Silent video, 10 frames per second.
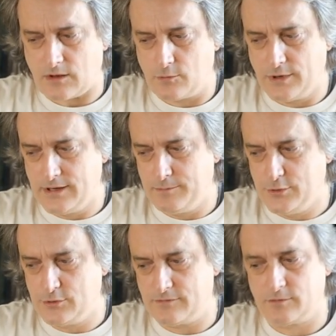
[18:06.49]
really
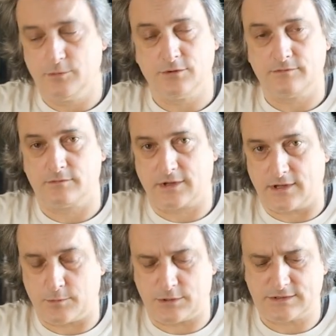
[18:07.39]
beautiful
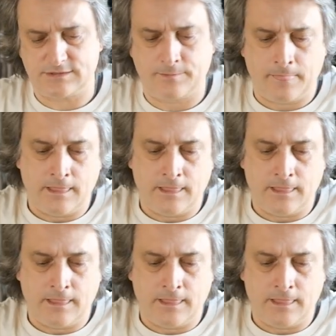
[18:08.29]
cameras.